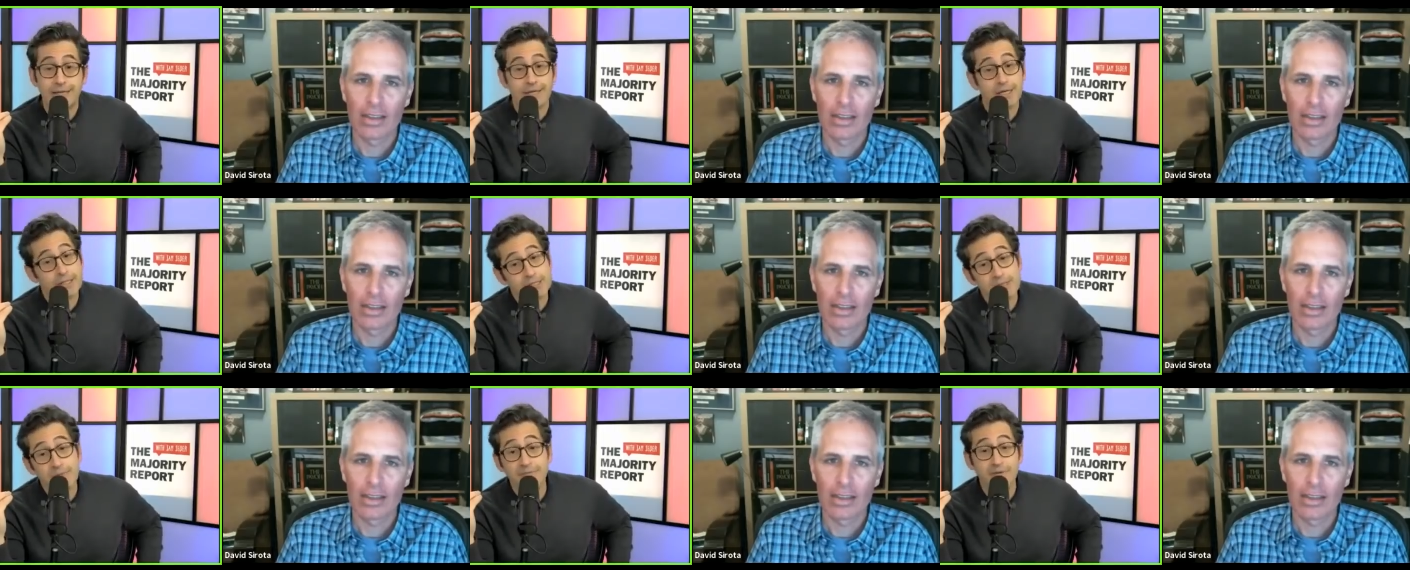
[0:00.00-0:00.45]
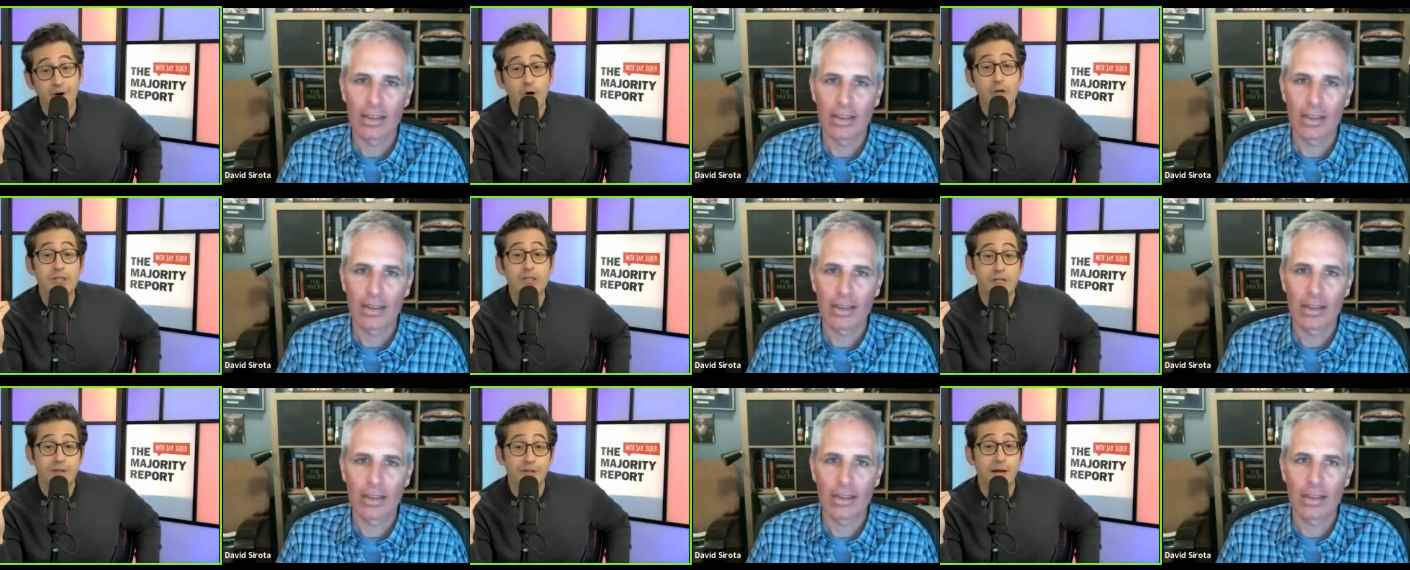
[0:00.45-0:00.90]
Speaker 1: there's some votes in
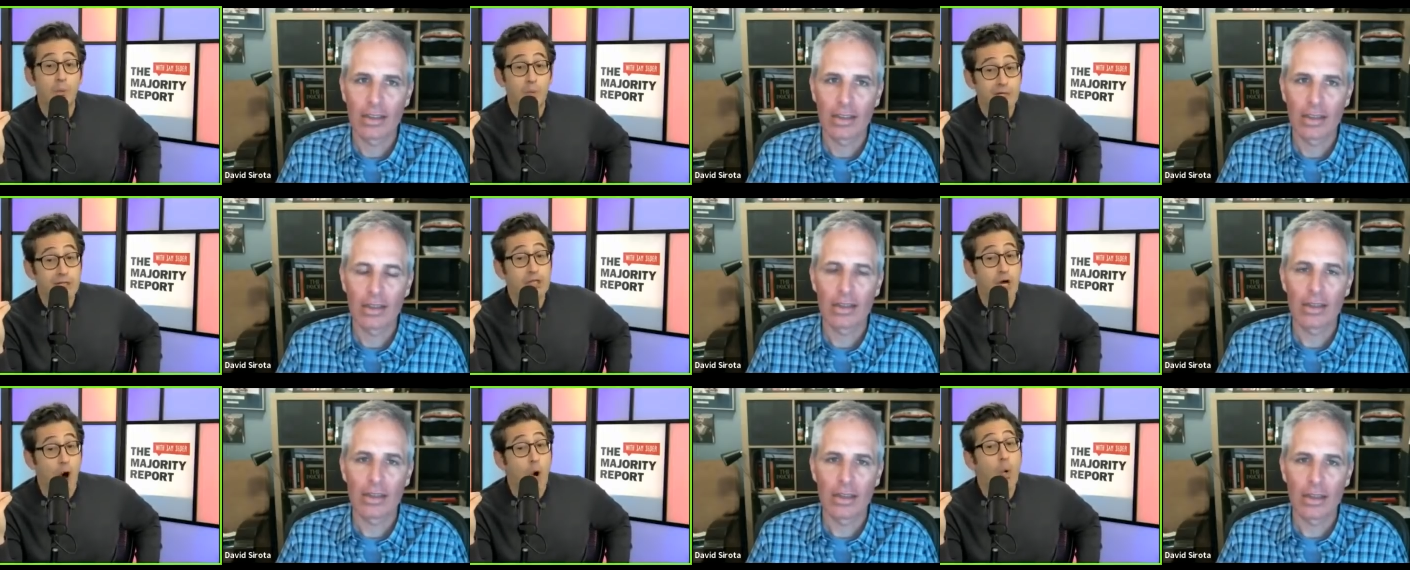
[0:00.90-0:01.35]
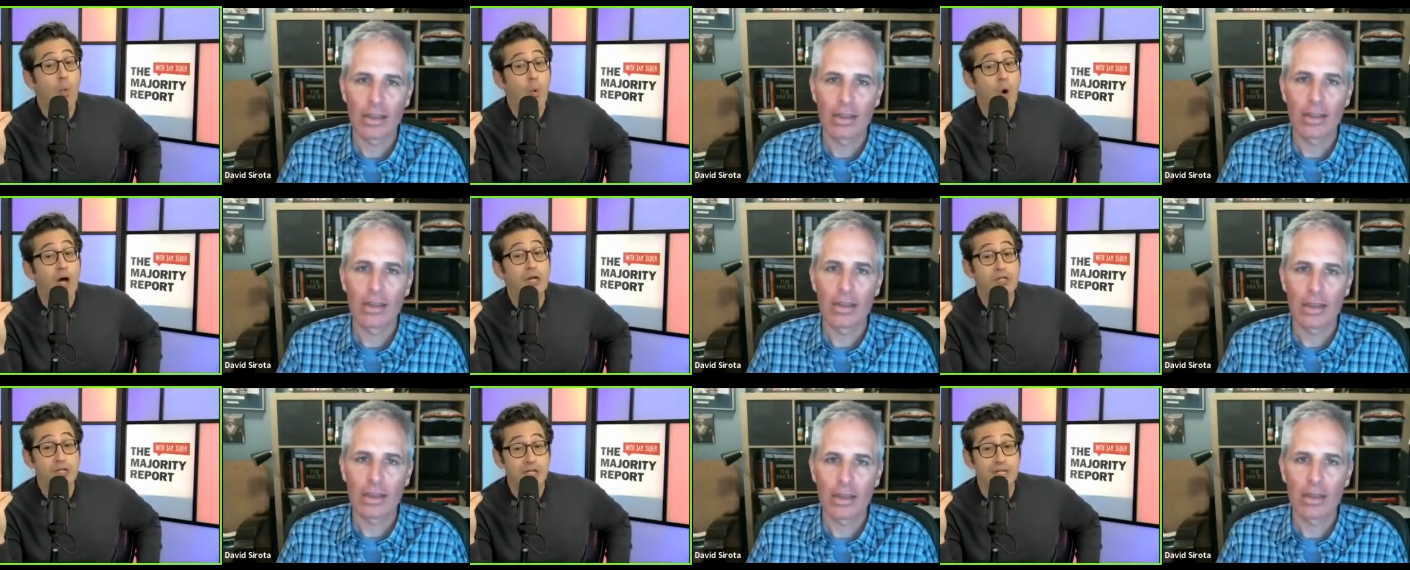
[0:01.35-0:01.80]
there we don't want
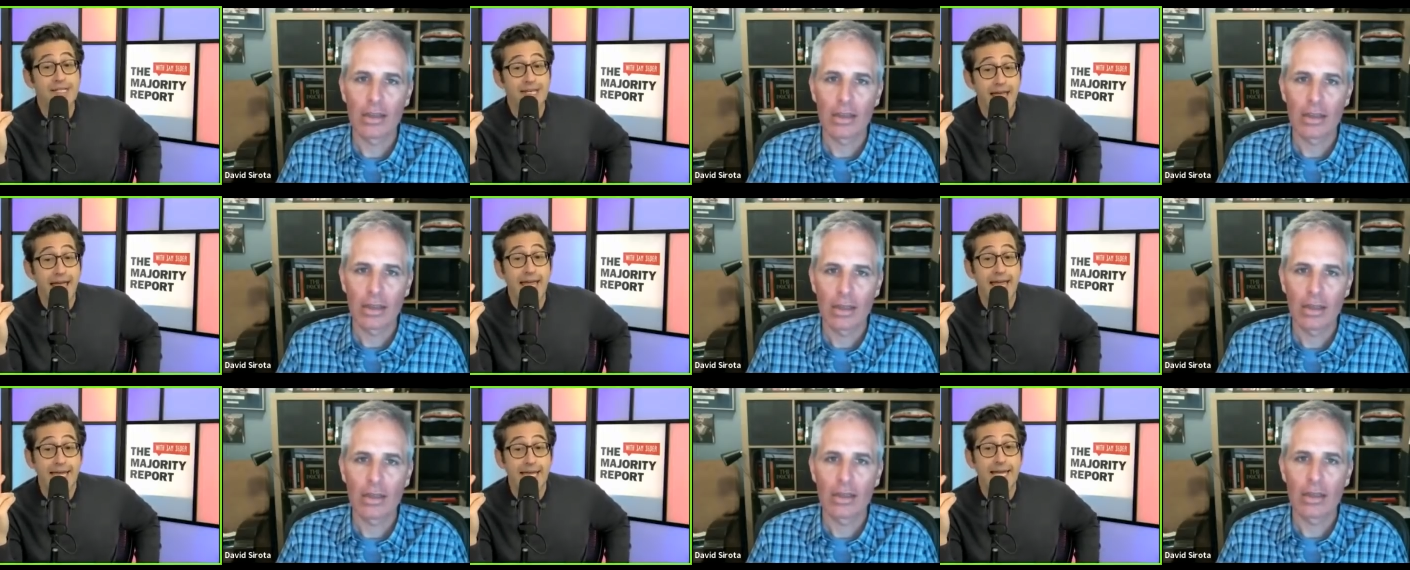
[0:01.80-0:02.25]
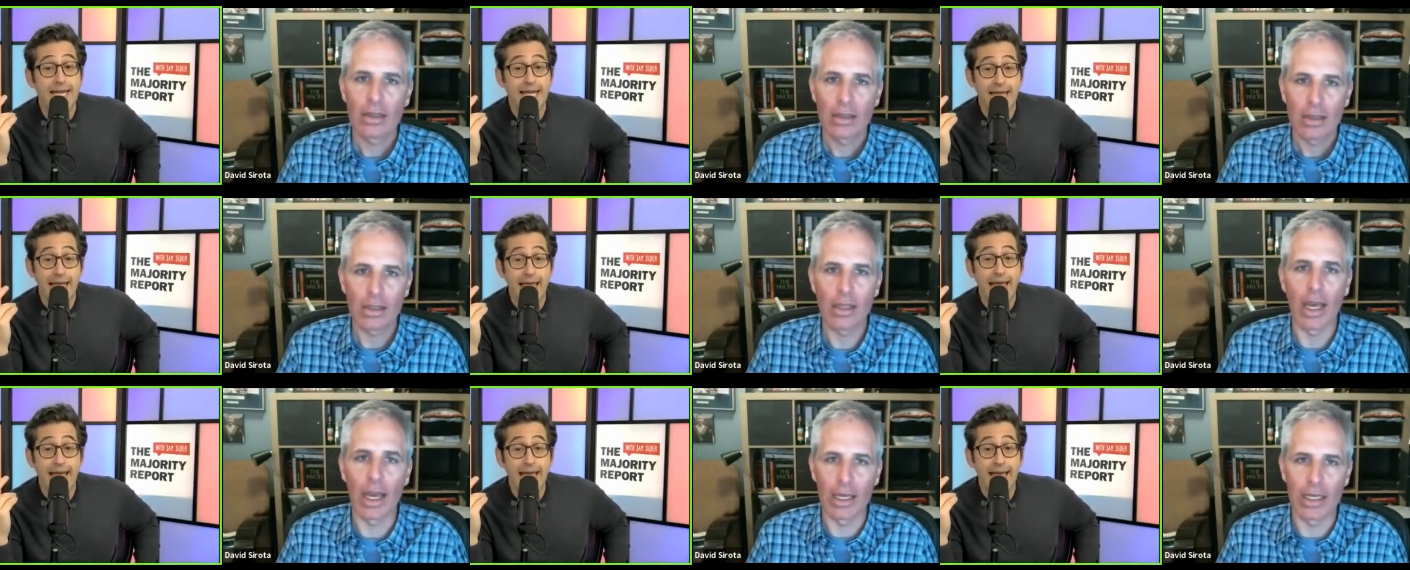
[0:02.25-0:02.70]
you to take.
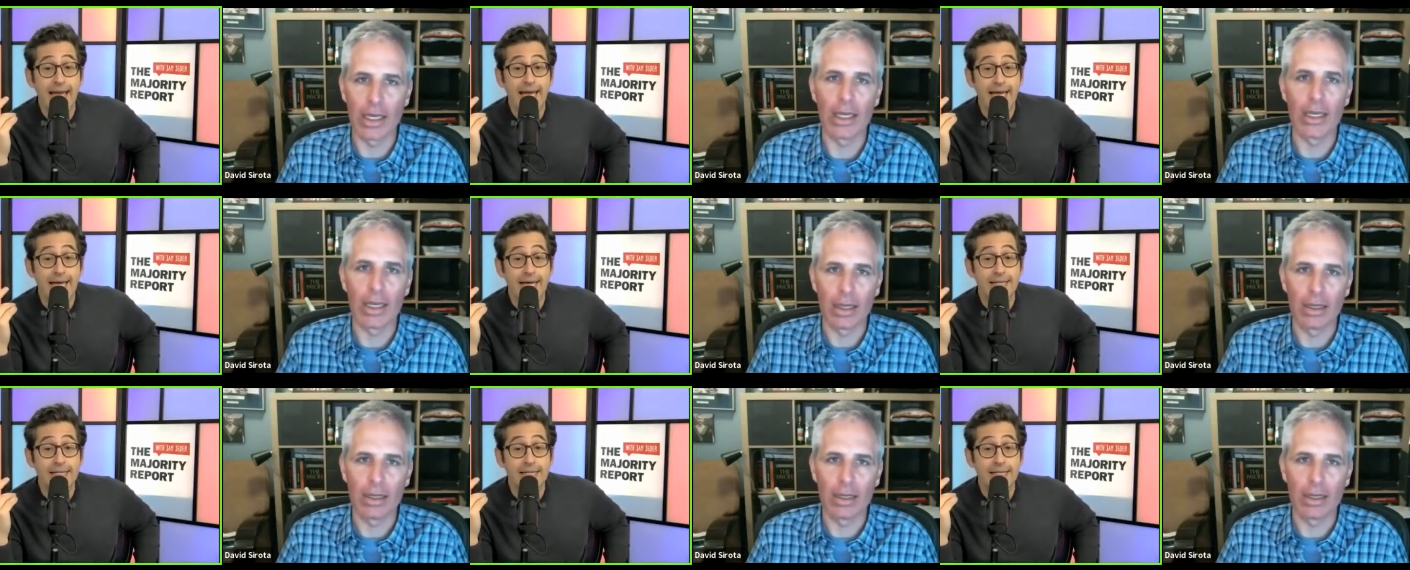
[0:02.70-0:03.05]
And